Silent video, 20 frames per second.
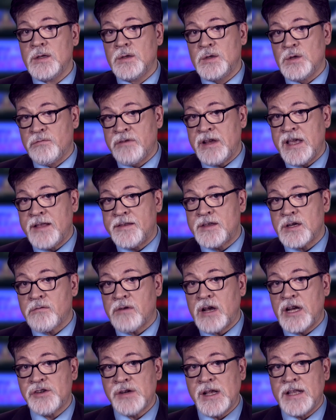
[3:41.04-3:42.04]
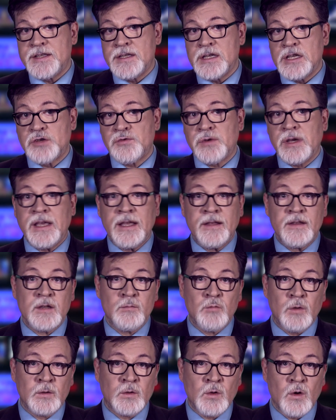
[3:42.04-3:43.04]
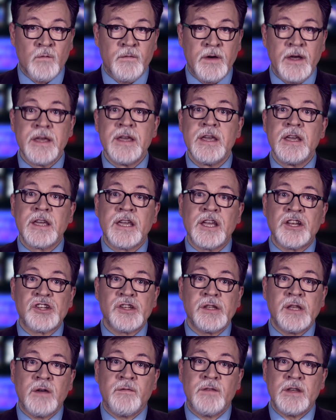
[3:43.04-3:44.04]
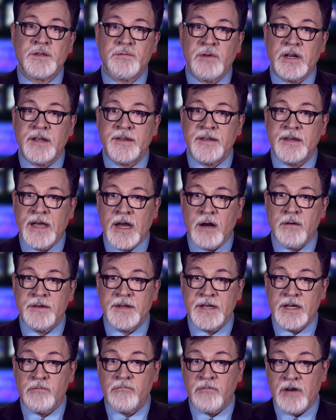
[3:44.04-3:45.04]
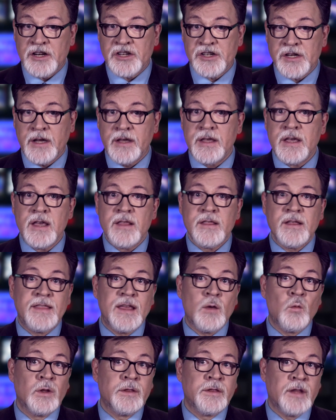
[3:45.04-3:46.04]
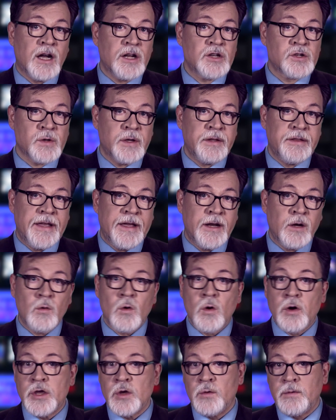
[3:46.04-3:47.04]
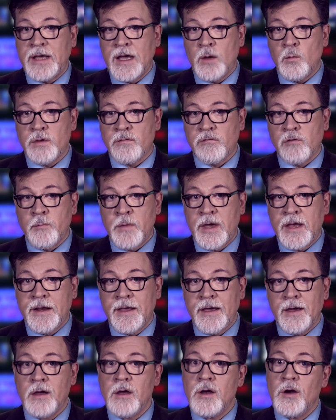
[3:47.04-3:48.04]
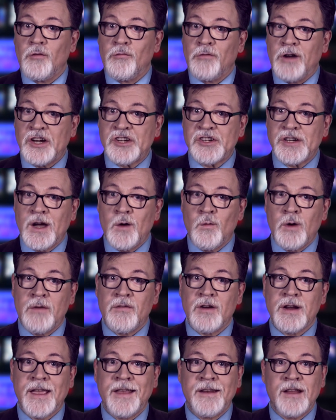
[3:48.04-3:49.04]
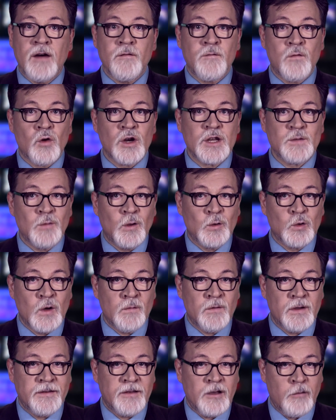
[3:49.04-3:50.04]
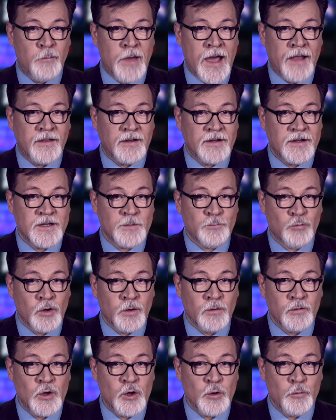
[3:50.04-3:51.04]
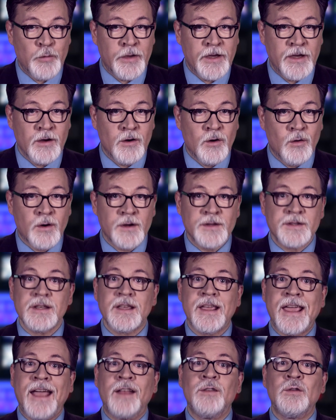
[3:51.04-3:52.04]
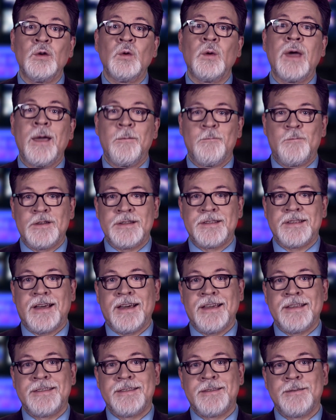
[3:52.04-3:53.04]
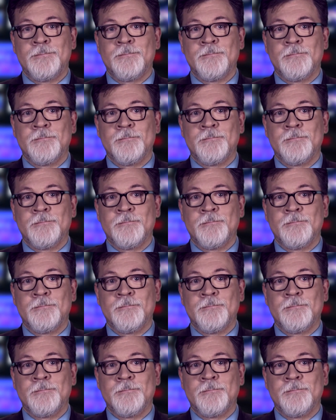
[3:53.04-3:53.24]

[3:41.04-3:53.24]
To reintegrate Transnistria into Moldova, Kishinev is ready to guarantee Russia that they will not join NATO or unite with Romania. Russia, however, cannot force Moldova to abandon its pro-European course, Kandu emphasized.